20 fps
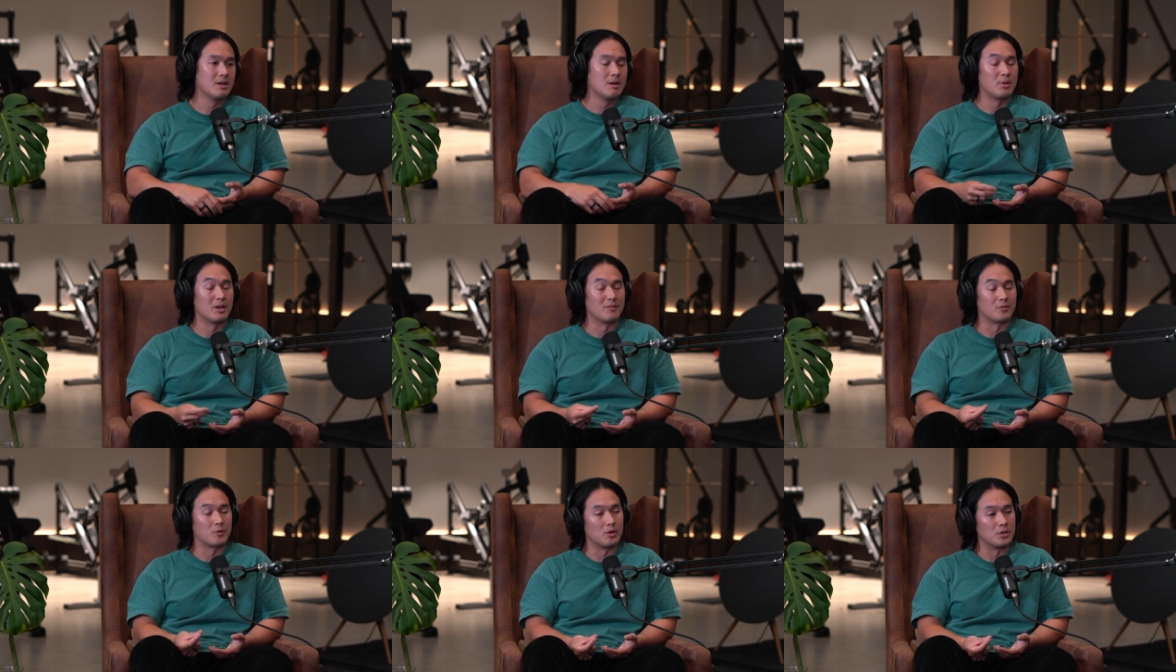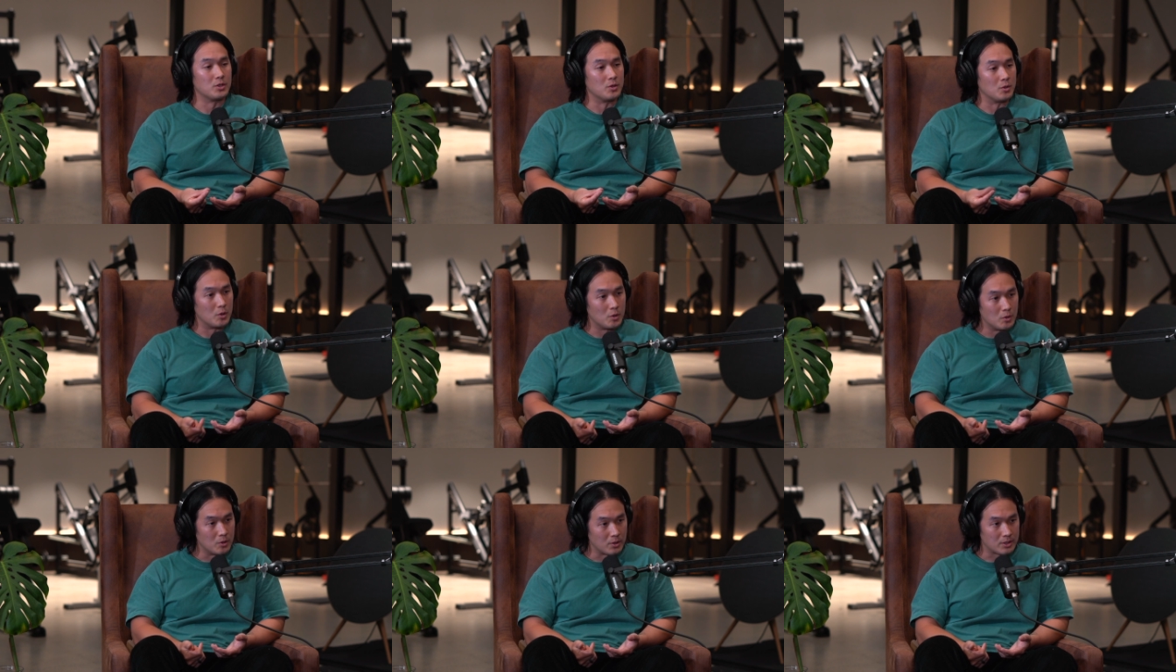But I've got you
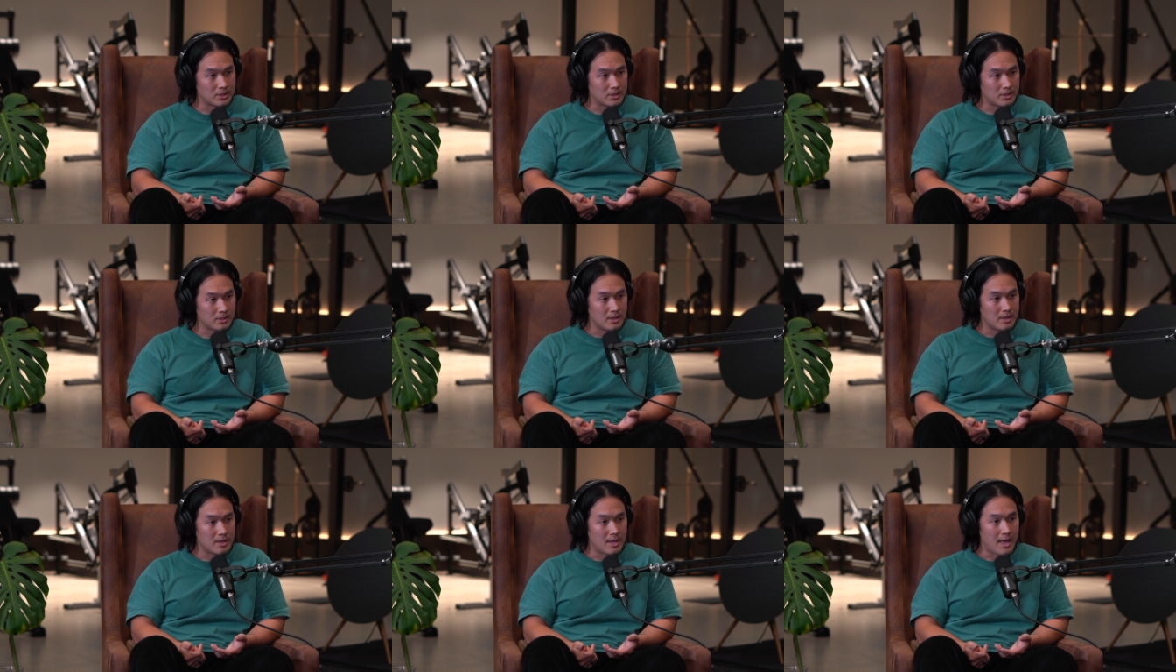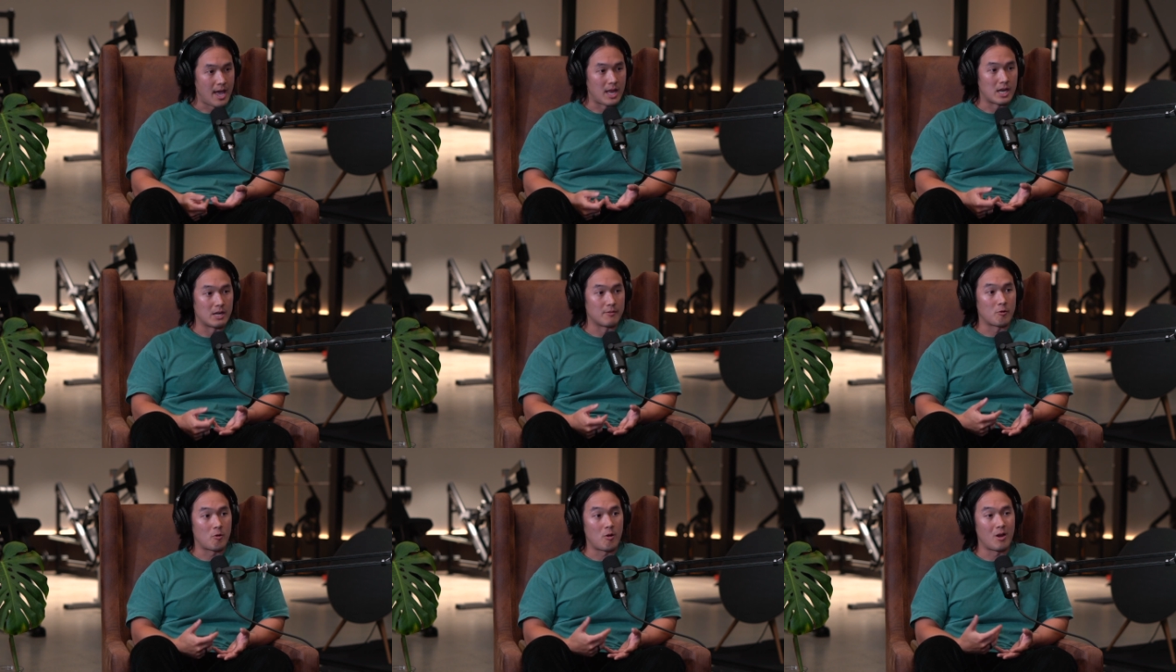hooked,
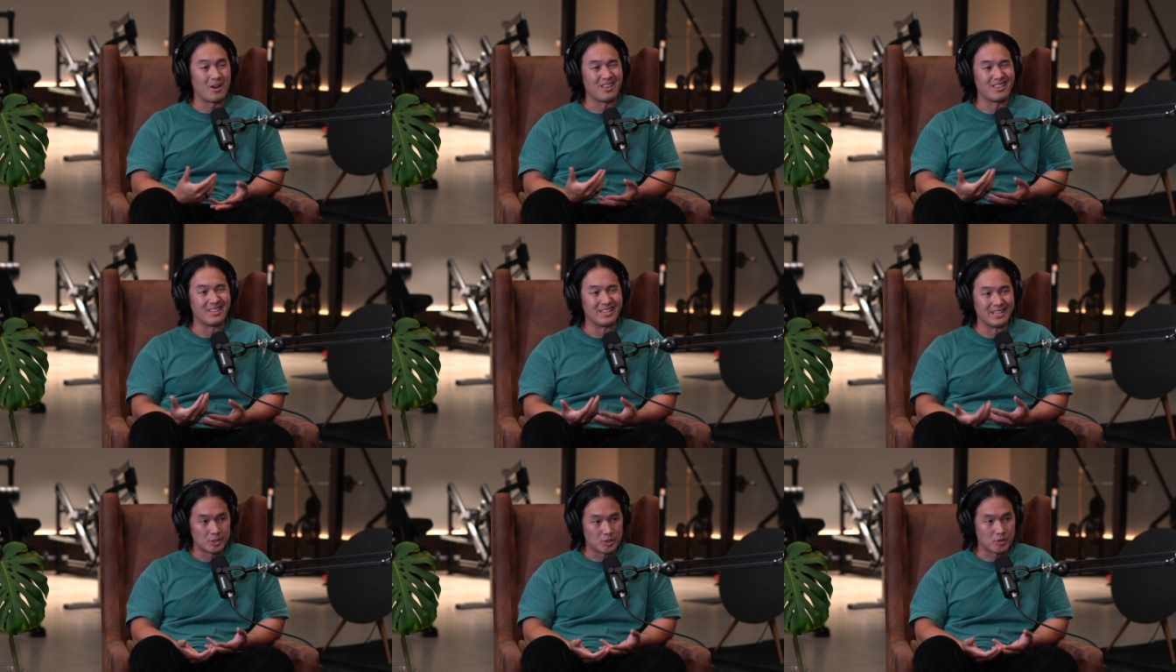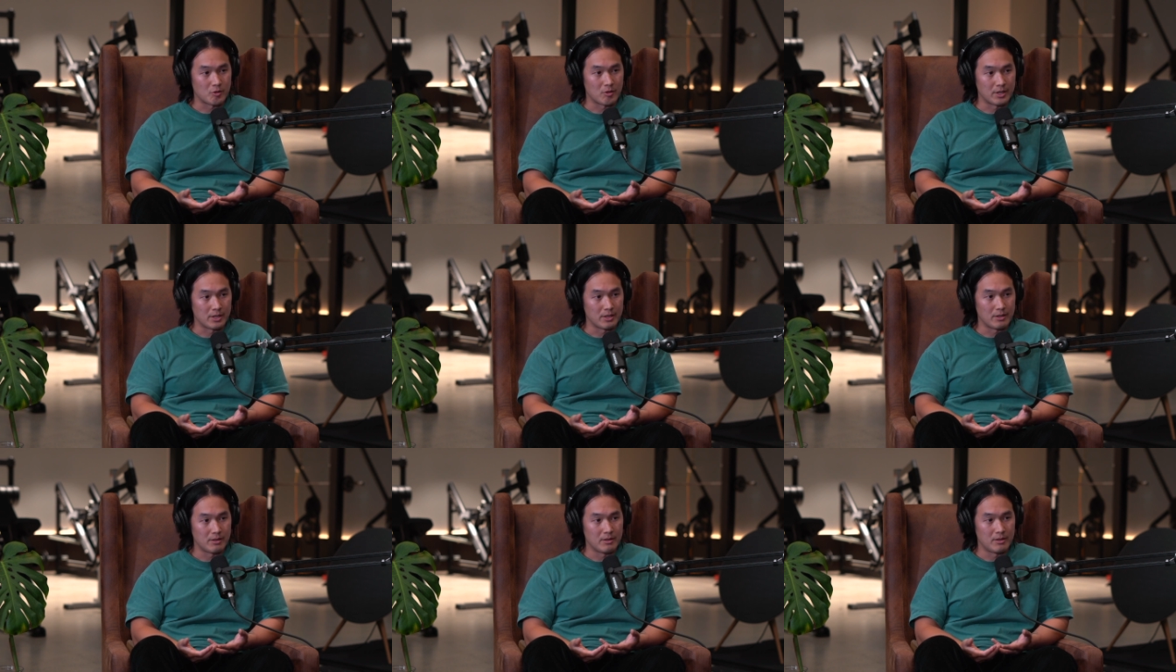and I've created the
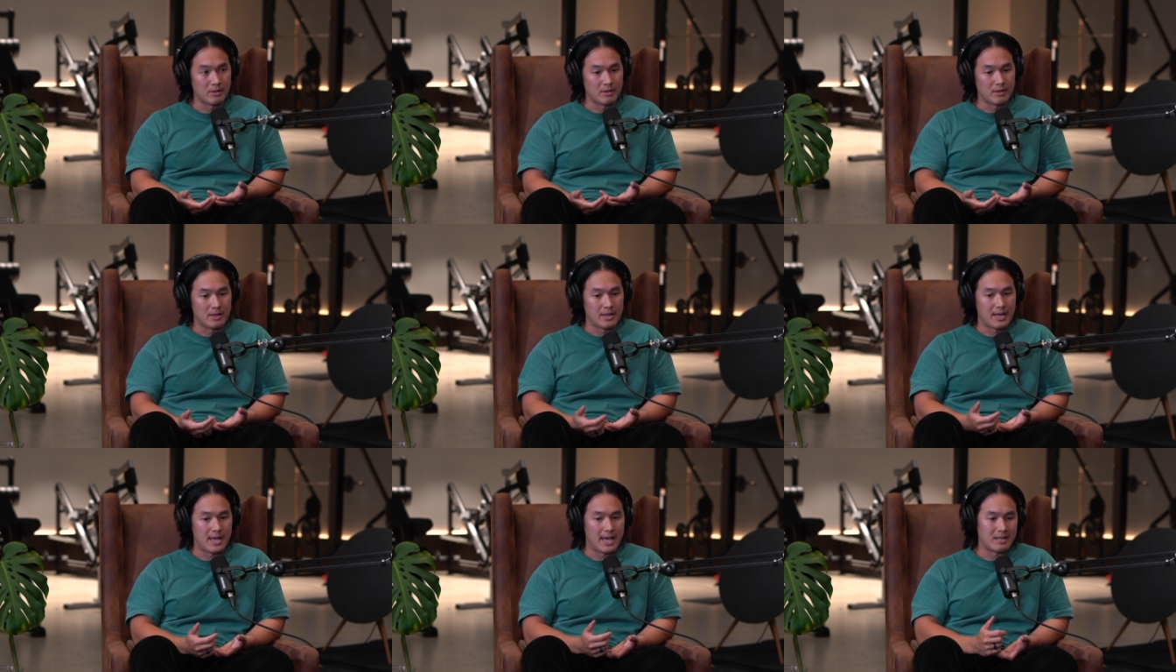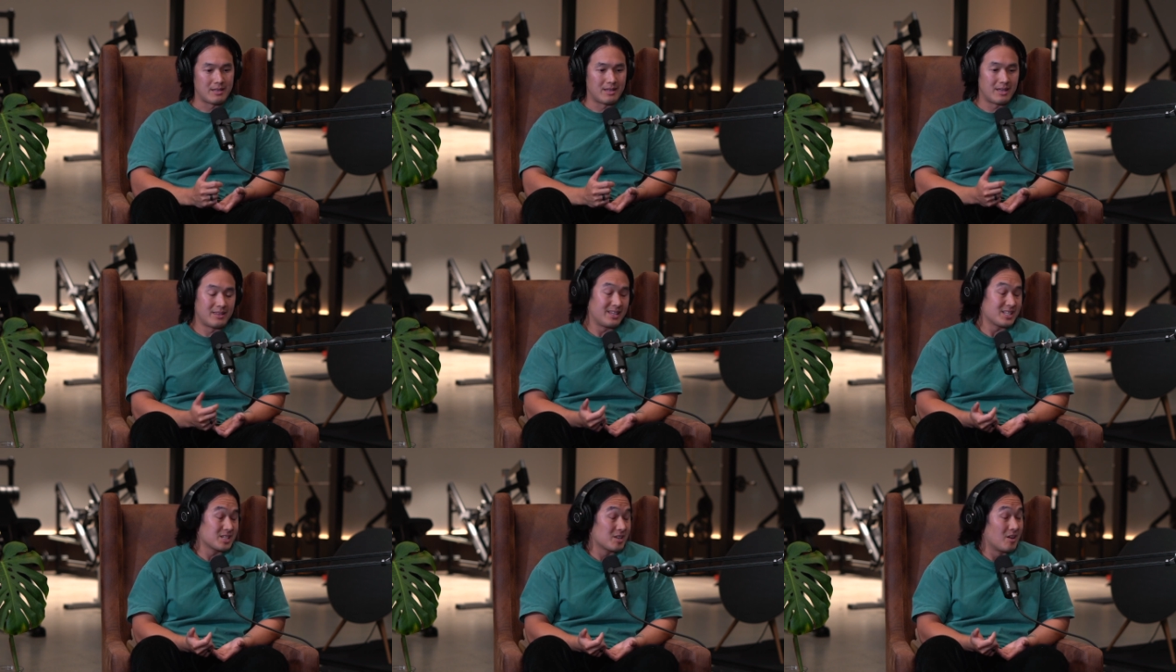intrigue, and
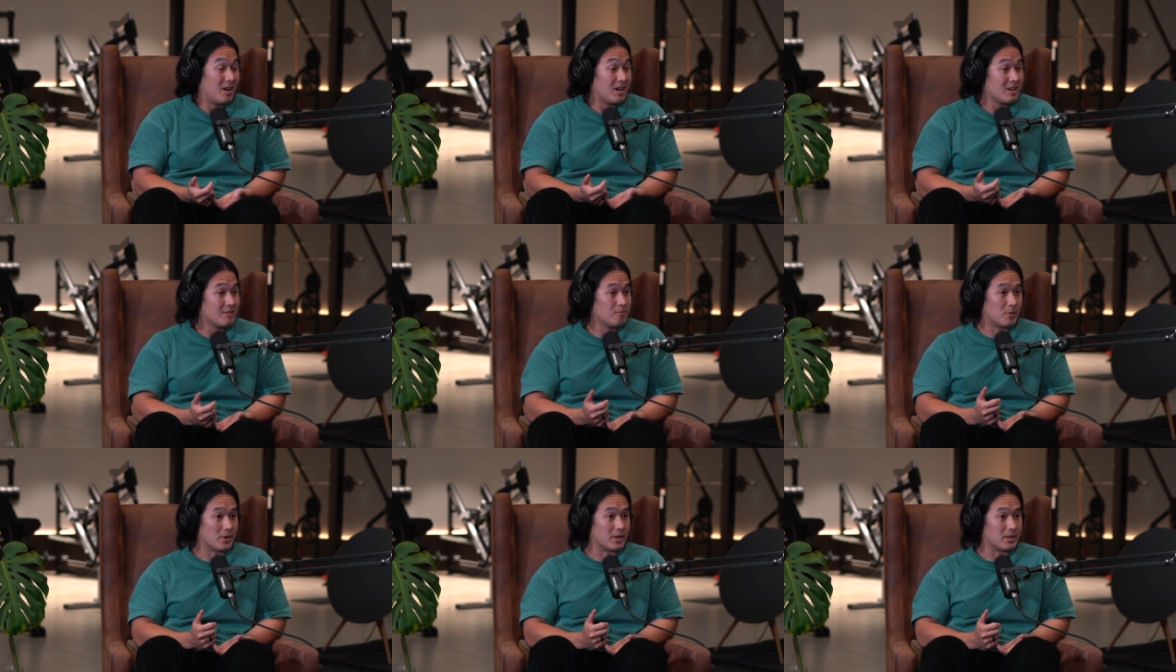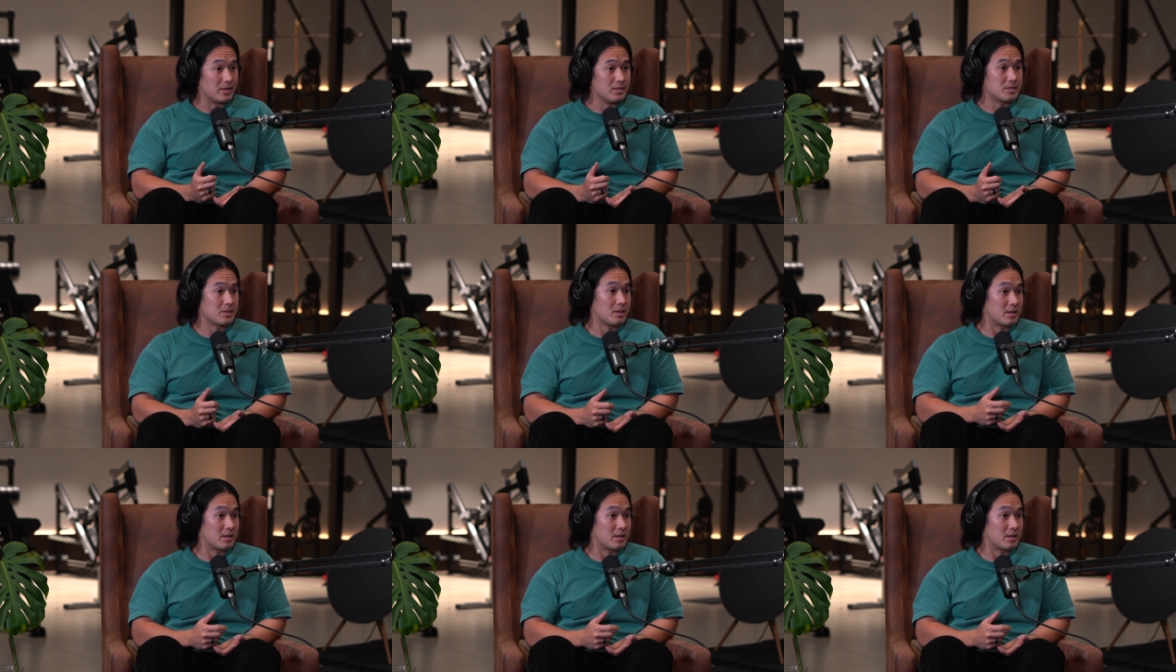that's kind of what it is.